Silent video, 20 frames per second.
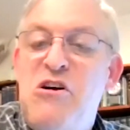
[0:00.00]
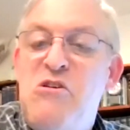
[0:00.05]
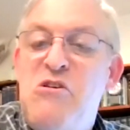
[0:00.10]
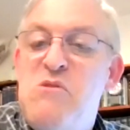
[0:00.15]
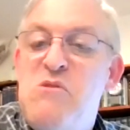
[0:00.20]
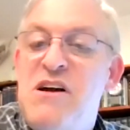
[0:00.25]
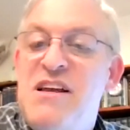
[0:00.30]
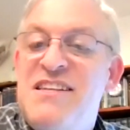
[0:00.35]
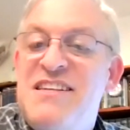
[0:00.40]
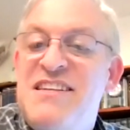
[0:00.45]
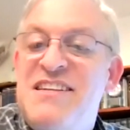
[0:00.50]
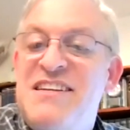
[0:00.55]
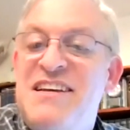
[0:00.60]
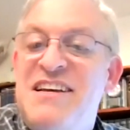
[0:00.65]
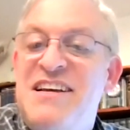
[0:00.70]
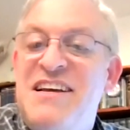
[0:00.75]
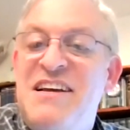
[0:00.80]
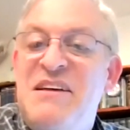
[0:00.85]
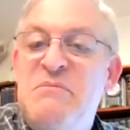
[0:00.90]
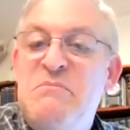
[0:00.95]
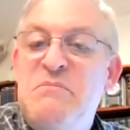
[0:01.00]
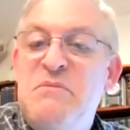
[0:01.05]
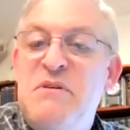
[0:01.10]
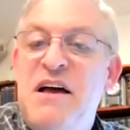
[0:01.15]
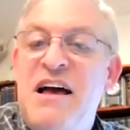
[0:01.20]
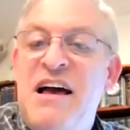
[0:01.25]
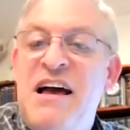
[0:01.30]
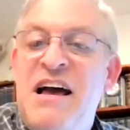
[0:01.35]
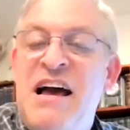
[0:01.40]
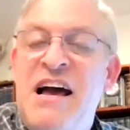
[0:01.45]
I don't know what. Uh,
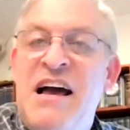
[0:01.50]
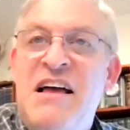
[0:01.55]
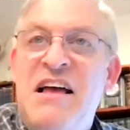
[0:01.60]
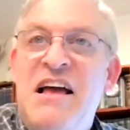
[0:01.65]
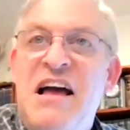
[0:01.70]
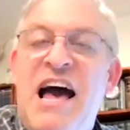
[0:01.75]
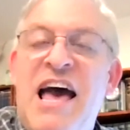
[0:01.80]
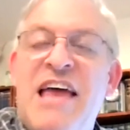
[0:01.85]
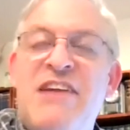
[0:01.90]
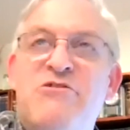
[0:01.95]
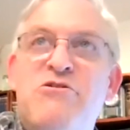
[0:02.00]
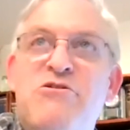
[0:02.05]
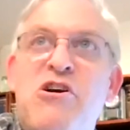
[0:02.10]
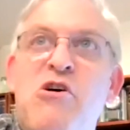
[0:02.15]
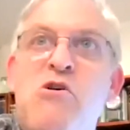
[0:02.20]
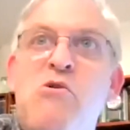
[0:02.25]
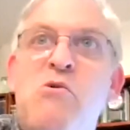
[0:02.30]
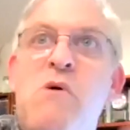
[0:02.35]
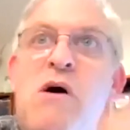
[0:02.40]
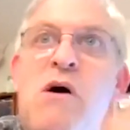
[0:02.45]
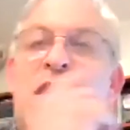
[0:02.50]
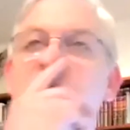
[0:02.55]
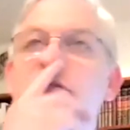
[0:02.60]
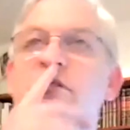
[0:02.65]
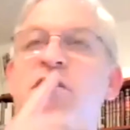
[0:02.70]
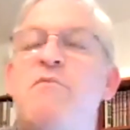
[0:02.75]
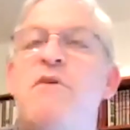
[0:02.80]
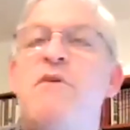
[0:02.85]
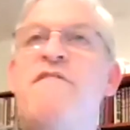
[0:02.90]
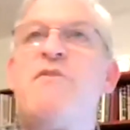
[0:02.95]
I don't know
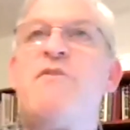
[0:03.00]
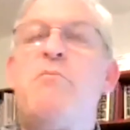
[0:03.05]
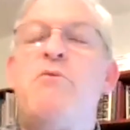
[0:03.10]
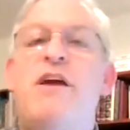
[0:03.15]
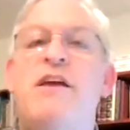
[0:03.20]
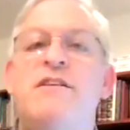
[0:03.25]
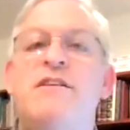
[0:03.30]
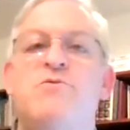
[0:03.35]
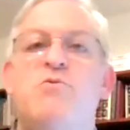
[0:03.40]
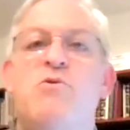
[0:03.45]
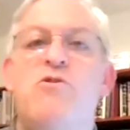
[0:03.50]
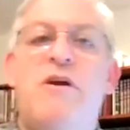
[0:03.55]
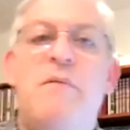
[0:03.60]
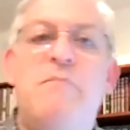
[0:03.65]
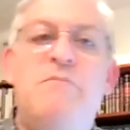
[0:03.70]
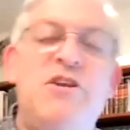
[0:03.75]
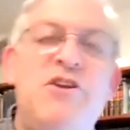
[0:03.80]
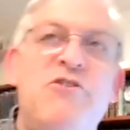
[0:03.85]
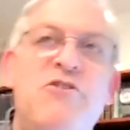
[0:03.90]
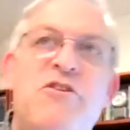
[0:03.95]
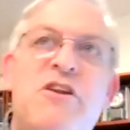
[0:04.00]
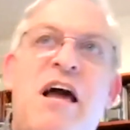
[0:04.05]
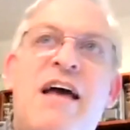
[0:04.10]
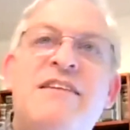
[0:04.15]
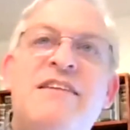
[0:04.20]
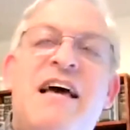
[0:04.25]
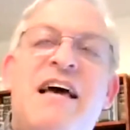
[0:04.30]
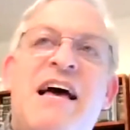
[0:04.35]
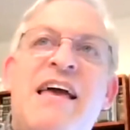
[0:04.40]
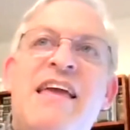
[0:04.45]
uh, if the planes were empty or
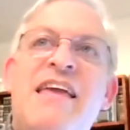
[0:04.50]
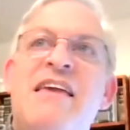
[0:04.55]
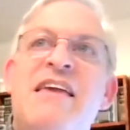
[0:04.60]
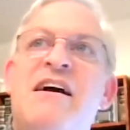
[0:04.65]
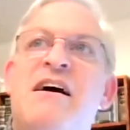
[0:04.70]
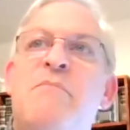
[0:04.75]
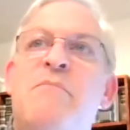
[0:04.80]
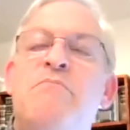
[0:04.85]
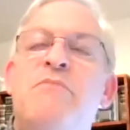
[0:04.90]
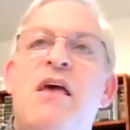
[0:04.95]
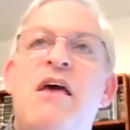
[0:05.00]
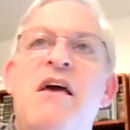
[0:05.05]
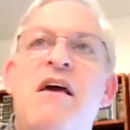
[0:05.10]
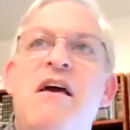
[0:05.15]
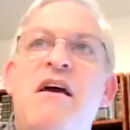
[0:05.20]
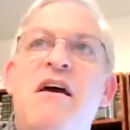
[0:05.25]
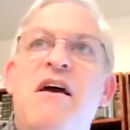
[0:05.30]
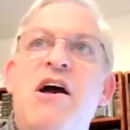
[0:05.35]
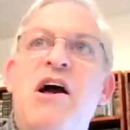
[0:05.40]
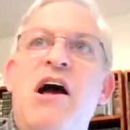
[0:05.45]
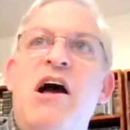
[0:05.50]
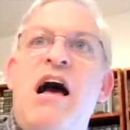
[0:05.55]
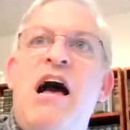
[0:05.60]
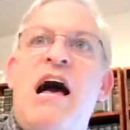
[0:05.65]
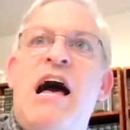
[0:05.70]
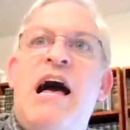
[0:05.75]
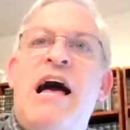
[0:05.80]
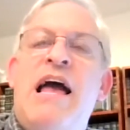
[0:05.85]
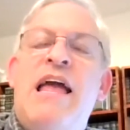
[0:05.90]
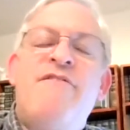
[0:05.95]
not. I um,
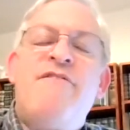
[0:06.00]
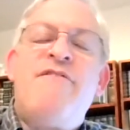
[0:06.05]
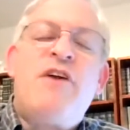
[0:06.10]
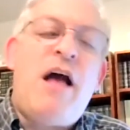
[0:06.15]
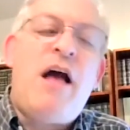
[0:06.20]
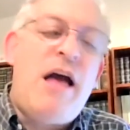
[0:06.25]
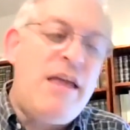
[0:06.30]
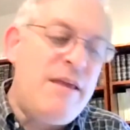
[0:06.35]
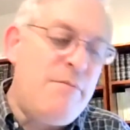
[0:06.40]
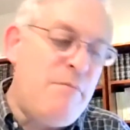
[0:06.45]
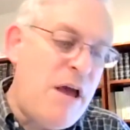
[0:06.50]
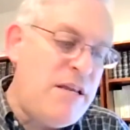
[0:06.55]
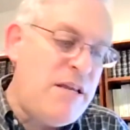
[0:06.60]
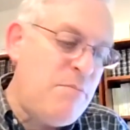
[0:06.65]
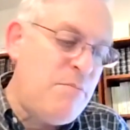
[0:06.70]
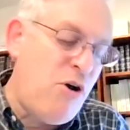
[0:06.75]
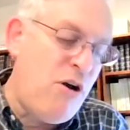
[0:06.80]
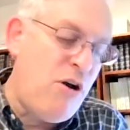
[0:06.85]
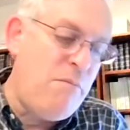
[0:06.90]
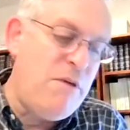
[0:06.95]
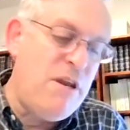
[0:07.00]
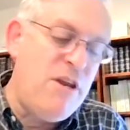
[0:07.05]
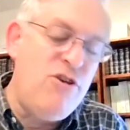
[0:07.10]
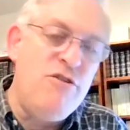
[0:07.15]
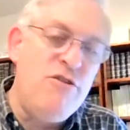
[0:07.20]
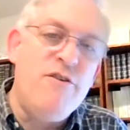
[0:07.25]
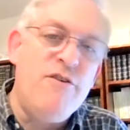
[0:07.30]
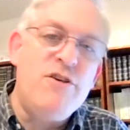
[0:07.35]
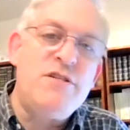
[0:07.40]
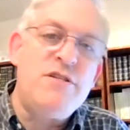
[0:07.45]
I have a guy in my
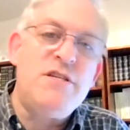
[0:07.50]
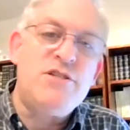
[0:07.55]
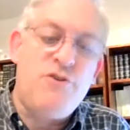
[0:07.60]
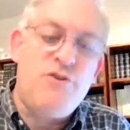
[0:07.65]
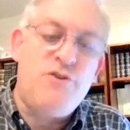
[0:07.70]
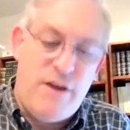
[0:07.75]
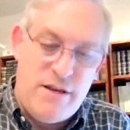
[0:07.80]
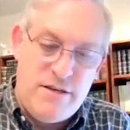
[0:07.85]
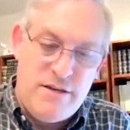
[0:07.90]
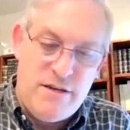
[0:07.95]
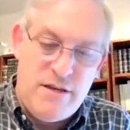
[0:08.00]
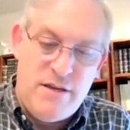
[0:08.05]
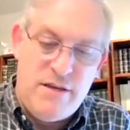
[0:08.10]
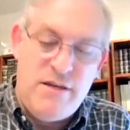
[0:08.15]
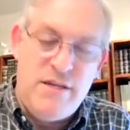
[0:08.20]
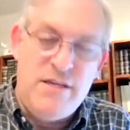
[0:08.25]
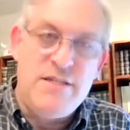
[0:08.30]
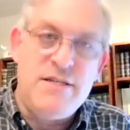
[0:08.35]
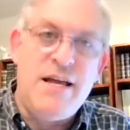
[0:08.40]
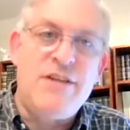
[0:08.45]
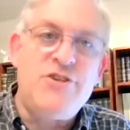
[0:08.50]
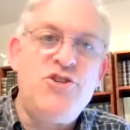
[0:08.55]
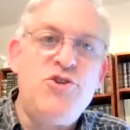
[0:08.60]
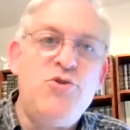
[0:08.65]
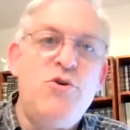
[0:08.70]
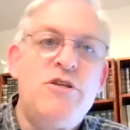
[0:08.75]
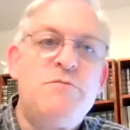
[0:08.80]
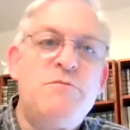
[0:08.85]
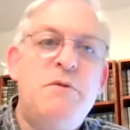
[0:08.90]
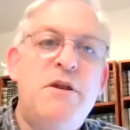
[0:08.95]
department, University of Scranton. He's not
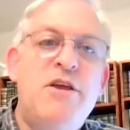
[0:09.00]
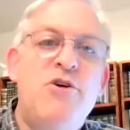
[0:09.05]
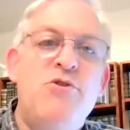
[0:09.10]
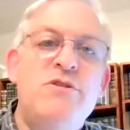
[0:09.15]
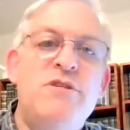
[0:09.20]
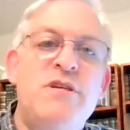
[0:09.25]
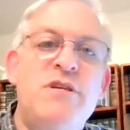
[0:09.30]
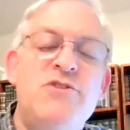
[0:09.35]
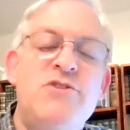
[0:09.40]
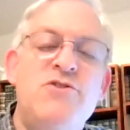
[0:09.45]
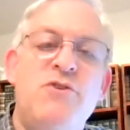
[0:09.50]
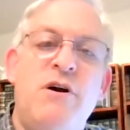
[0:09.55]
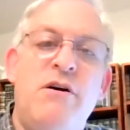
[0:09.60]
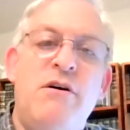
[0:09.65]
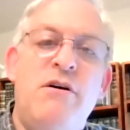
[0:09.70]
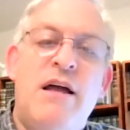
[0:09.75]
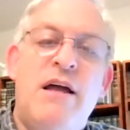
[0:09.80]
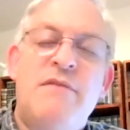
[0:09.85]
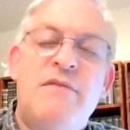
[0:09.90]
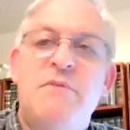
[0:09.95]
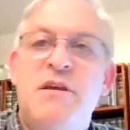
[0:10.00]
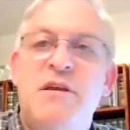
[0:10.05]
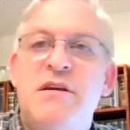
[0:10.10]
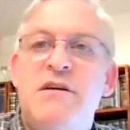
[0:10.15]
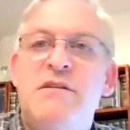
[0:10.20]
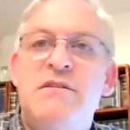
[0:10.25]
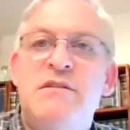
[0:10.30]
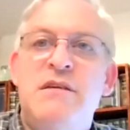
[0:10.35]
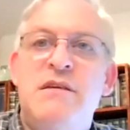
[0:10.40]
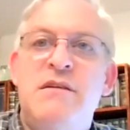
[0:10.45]
Jewish, but he goes to Israel a lot
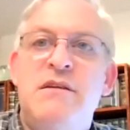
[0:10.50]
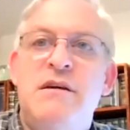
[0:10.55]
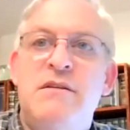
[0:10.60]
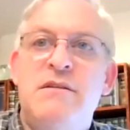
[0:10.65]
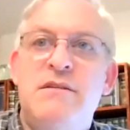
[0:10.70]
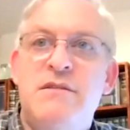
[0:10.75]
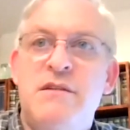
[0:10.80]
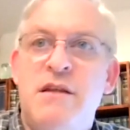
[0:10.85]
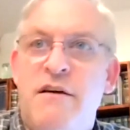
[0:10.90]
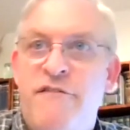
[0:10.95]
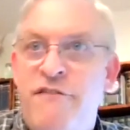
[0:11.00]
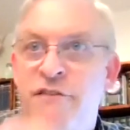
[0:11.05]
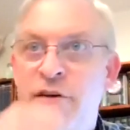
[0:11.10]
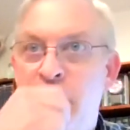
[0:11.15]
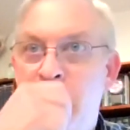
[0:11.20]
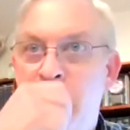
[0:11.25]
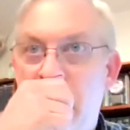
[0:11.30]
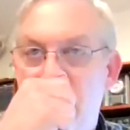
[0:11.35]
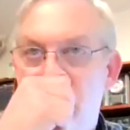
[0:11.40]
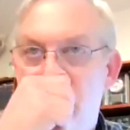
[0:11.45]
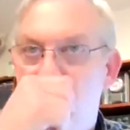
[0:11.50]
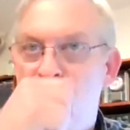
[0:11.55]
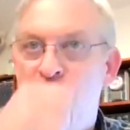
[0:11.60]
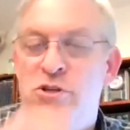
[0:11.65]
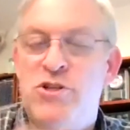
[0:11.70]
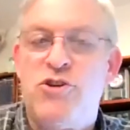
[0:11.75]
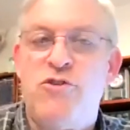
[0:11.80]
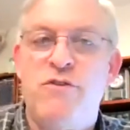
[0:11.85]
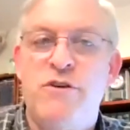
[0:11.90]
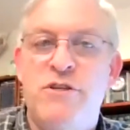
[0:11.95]
because he does stuff about
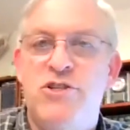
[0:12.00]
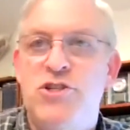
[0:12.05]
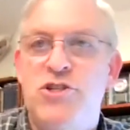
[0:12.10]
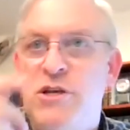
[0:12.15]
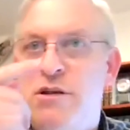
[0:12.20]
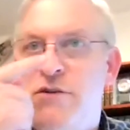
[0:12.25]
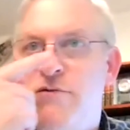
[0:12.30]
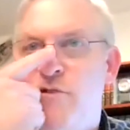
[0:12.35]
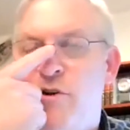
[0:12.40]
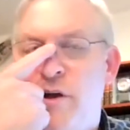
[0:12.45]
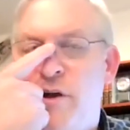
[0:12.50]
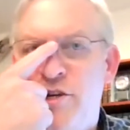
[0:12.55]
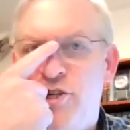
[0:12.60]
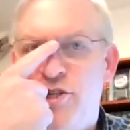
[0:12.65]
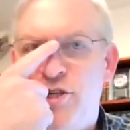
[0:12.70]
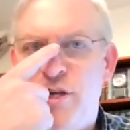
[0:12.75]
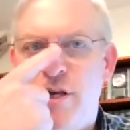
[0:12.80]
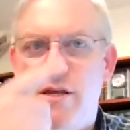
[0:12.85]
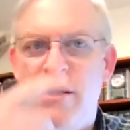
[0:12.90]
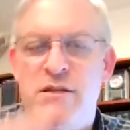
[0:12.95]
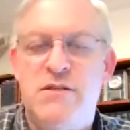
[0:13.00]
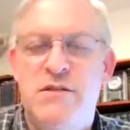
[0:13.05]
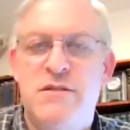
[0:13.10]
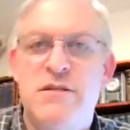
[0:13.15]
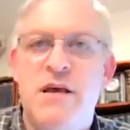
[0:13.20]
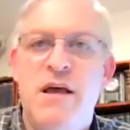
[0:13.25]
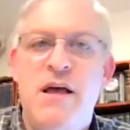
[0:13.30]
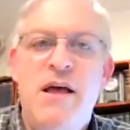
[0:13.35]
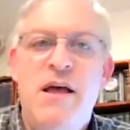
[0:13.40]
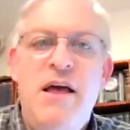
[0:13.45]
Jewish Christian
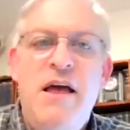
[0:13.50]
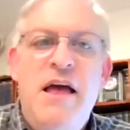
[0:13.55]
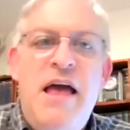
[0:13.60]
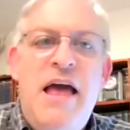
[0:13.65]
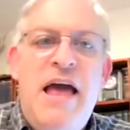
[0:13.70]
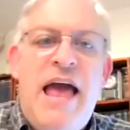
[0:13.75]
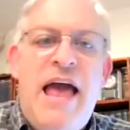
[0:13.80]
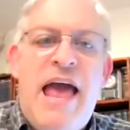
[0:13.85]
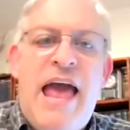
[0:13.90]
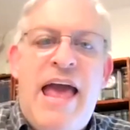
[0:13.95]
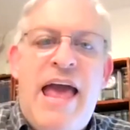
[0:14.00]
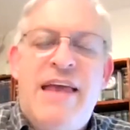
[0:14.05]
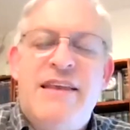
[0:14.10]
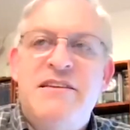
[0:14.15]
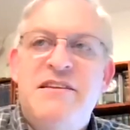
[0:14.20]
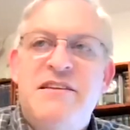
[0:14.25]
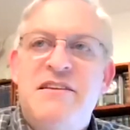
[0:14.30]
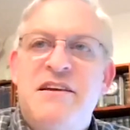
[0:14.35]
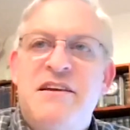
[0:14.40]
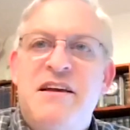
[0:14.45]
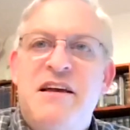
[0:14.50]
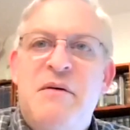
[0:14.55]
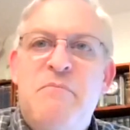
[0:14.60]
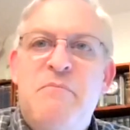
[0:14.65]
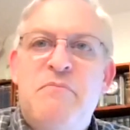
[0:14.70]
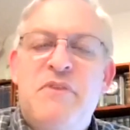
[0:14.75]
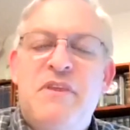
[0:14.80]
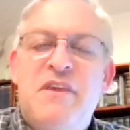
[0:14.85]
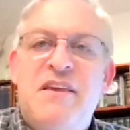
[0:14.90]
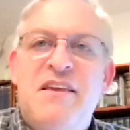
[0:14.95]
relations. And
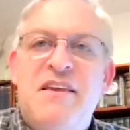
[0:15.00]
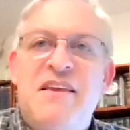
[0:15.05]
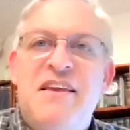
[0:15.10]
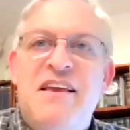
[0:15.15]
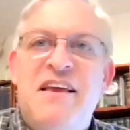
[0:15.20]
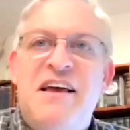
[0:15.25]
um,